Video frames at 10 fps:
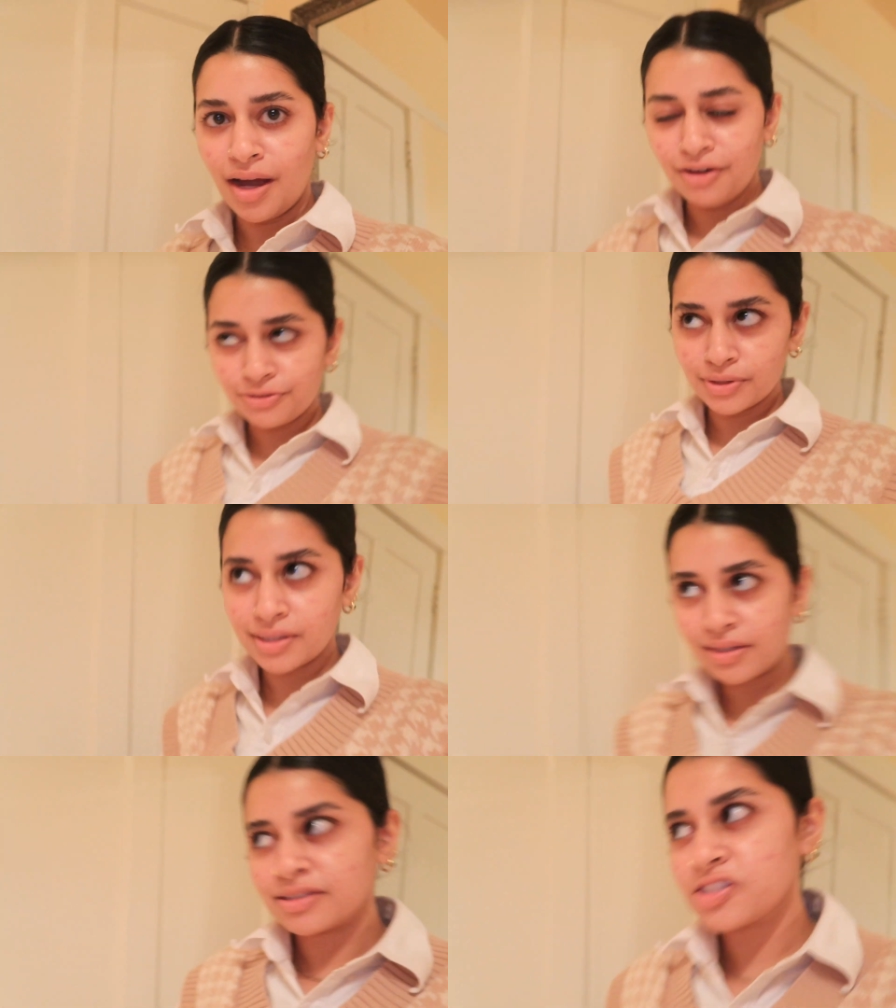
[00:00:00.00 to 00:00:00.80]
I feel
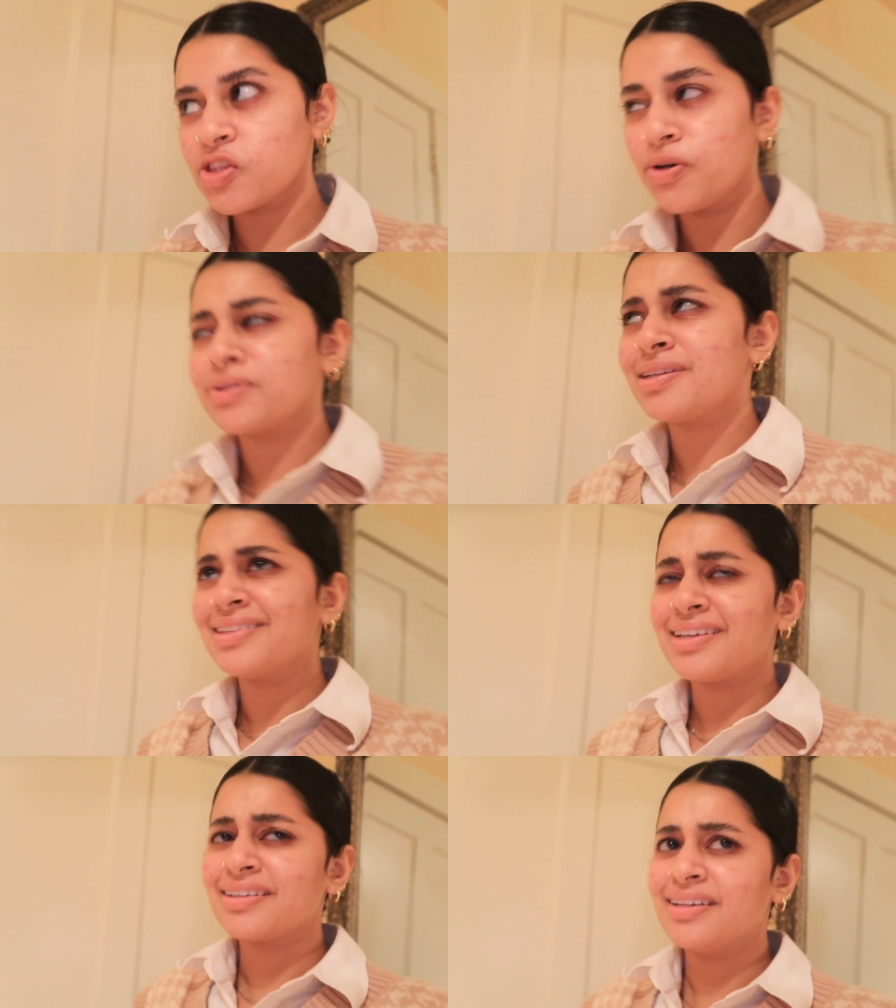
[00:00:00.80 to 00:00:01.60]
like it's low-key
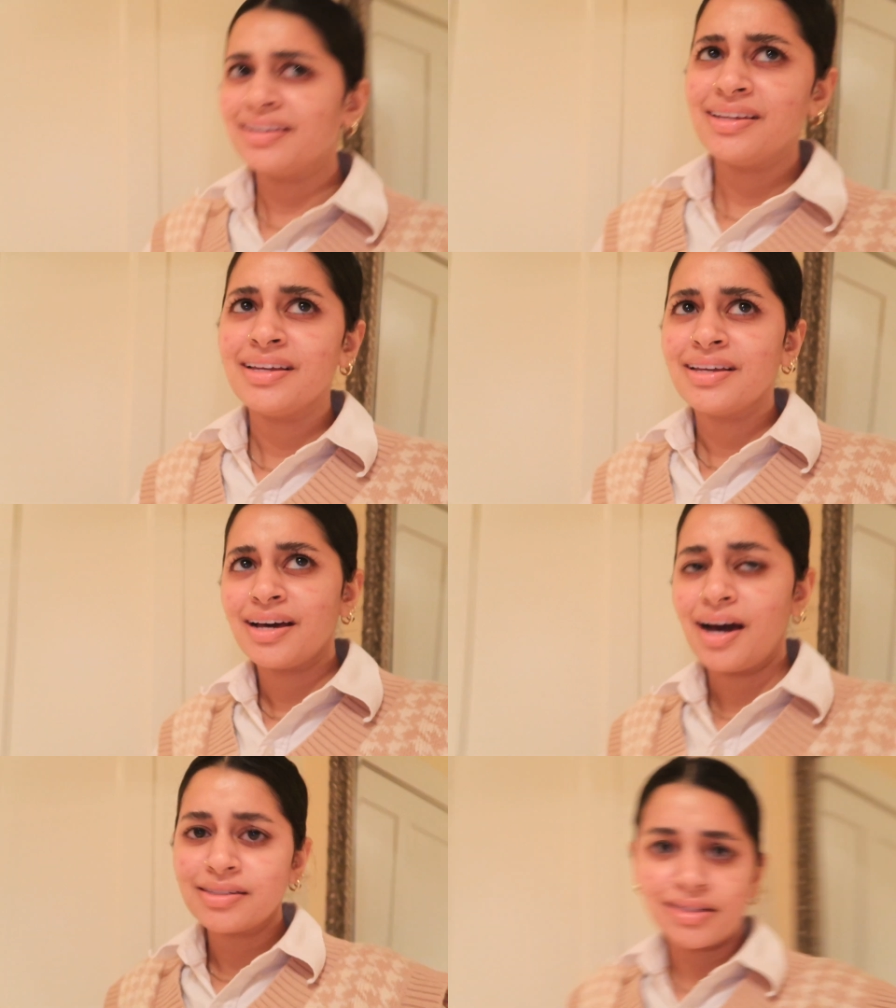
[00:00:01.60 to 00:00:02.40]
like
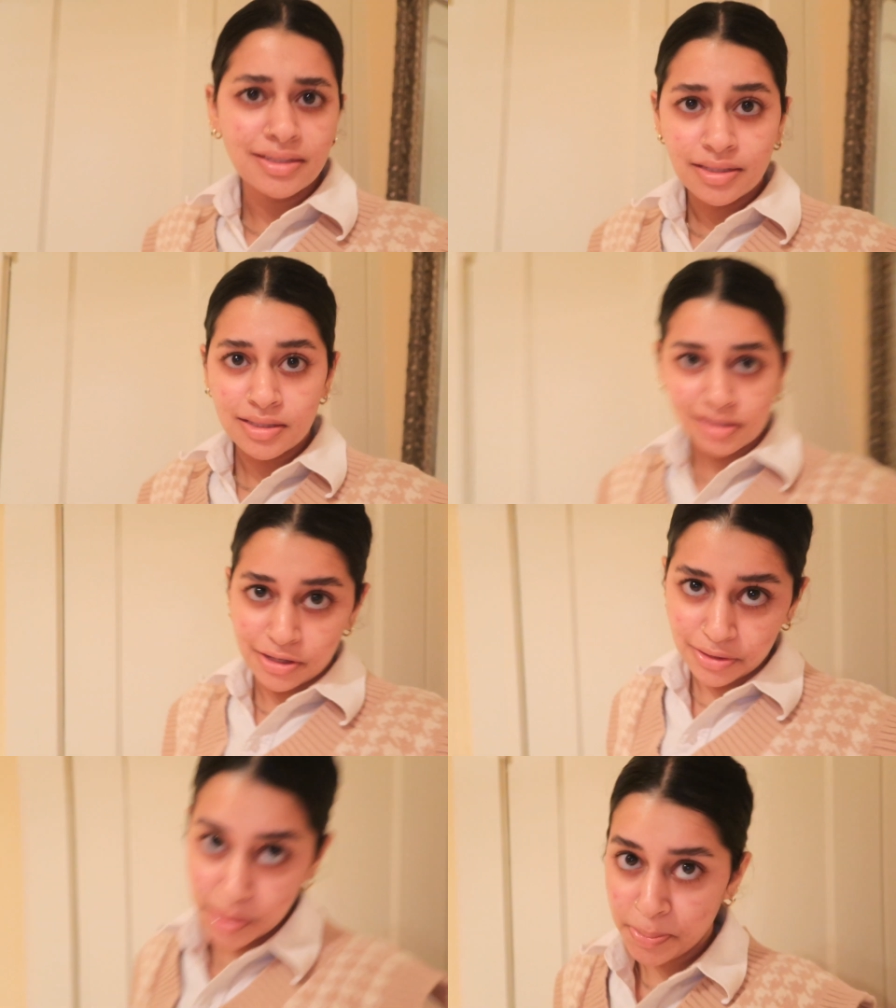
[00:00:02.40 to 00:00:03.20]

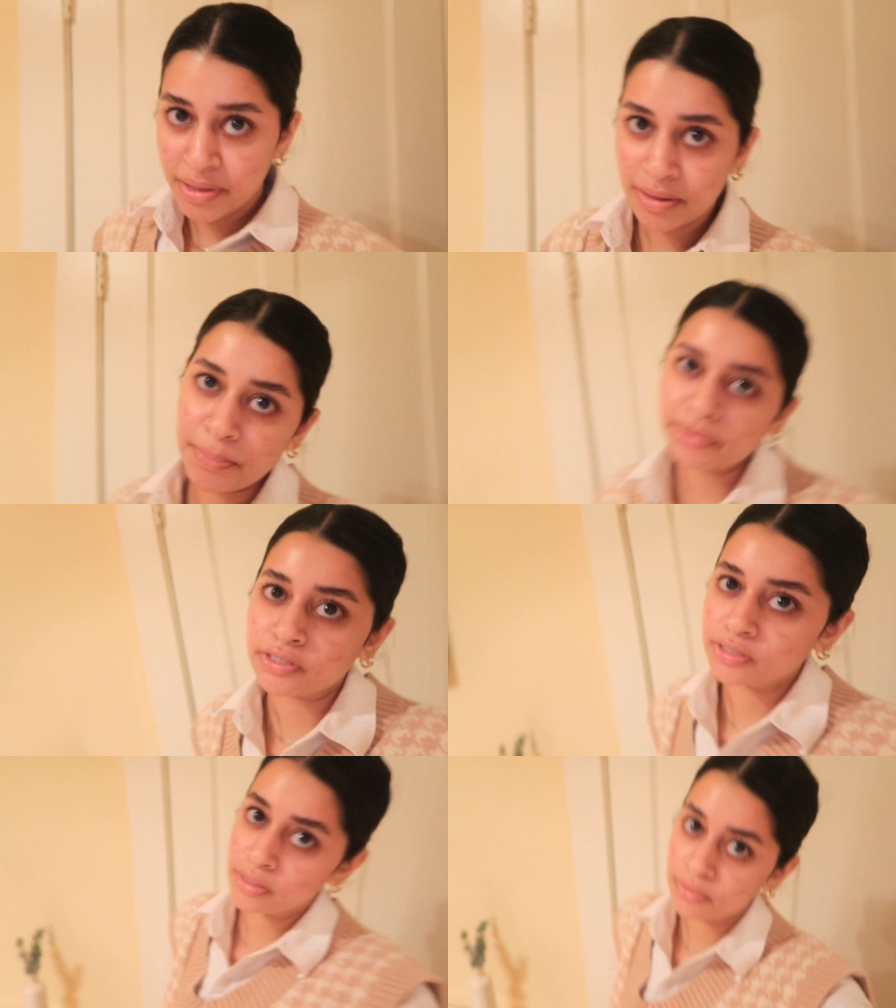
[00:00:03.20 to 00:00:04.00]
unnecessarily big, but you